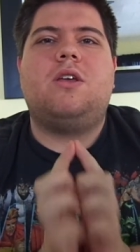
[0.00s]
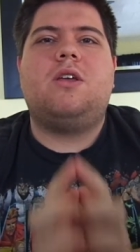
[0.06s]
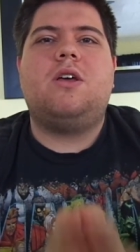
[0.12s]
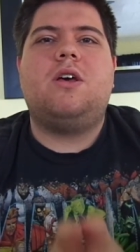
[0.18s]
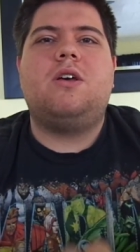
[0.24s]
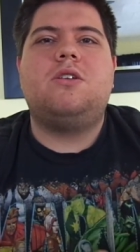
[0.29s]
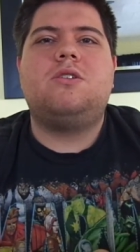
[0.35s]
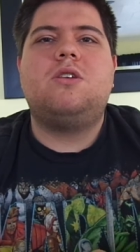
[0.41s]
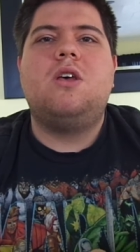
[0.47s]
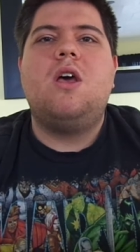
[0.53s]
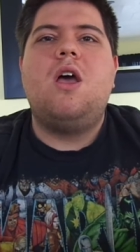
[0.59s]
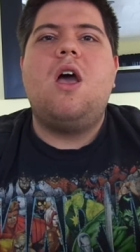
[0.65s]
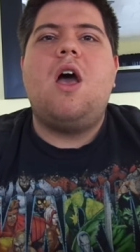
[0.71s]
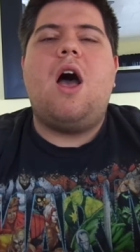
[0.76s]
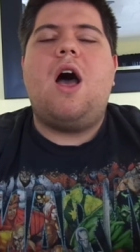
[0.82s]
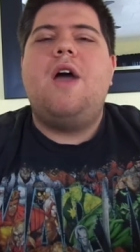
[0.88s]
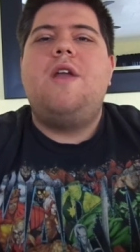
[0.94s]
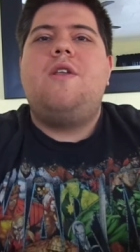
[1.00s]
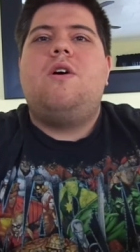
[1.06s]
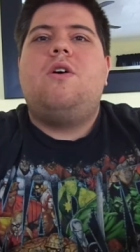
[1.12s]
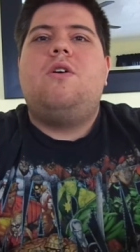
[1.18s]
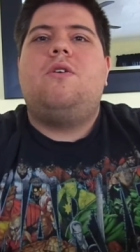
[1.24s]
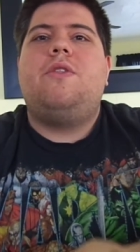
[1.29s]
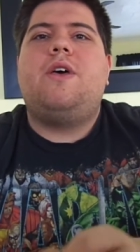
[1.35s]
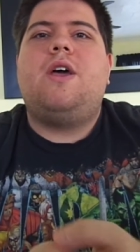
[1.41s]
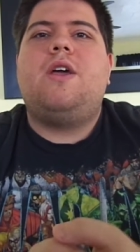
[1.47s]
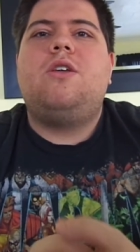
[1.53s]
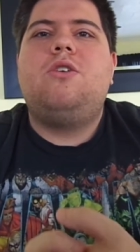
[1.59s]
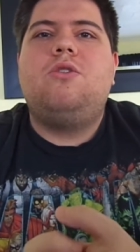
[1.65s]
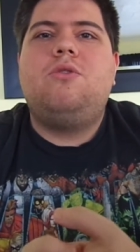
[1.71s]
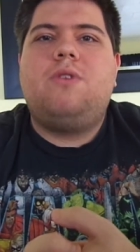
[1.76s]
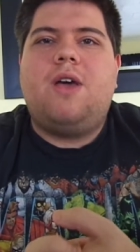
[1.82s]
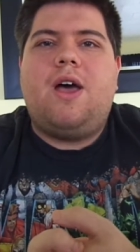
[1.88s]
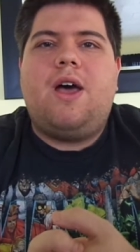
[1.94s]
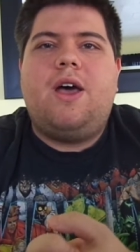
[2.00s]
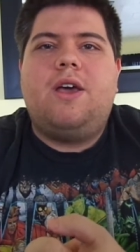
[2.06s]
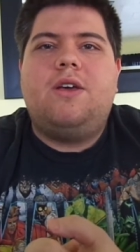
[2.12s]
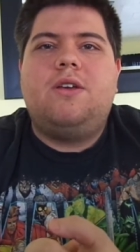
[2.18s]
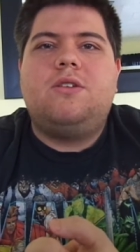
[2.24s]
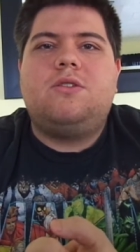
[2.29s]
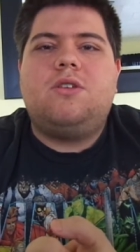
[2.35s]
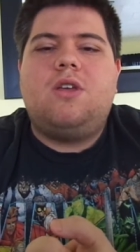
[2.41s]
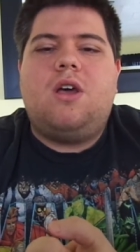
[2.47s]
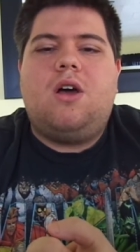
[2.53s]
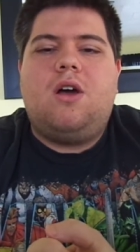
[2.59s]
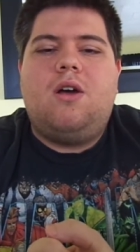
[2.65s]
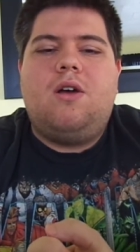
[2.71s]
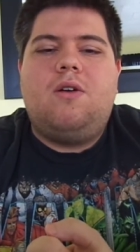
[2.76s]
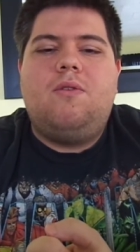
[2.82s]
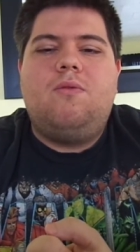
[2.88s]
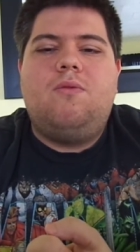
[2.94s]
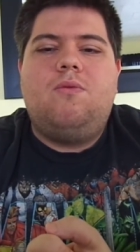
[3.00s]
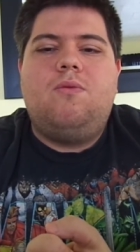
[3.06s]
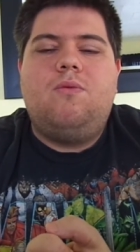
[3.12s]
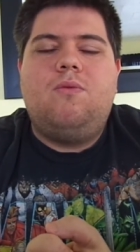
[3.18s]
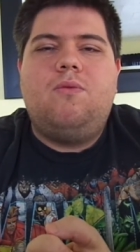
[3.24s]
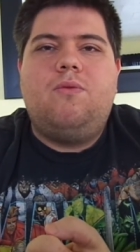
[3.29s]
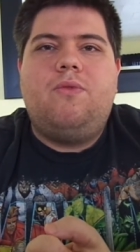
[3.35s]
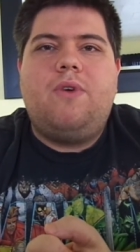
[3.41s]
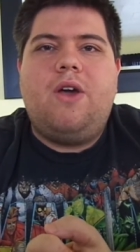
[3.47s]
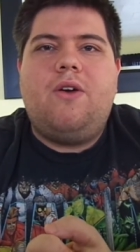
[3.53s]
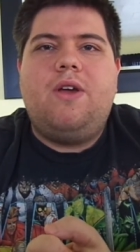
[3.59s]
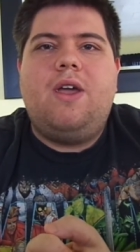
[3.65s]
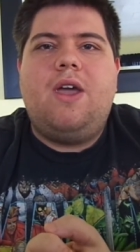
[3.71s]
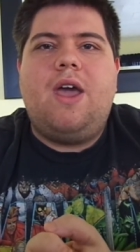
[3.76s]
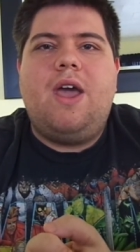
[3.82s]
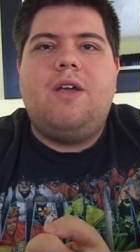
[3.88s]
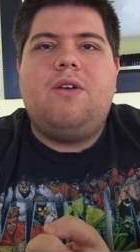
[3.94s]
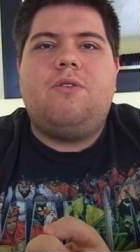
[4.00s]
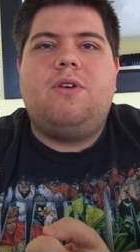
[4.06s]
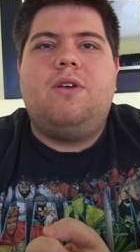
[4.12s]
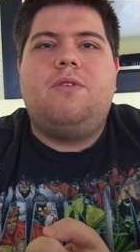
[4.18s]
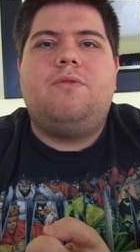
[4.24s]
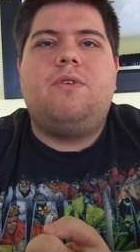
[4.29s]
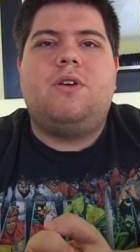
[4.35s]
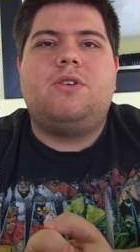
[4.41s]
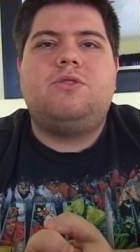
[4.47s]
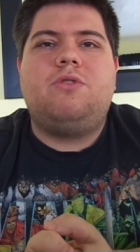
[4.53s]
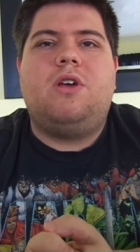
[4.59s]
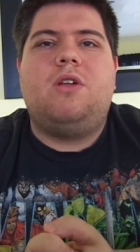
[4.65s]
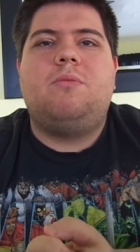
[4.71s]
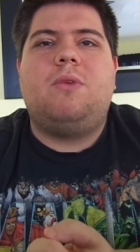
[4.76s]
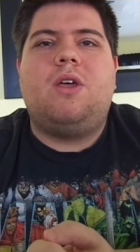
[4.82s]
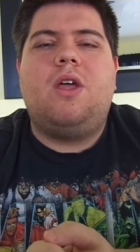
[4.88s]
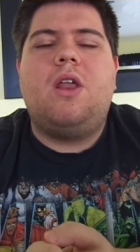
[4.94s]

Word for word: because I know that you guys are very angry and frustrated me.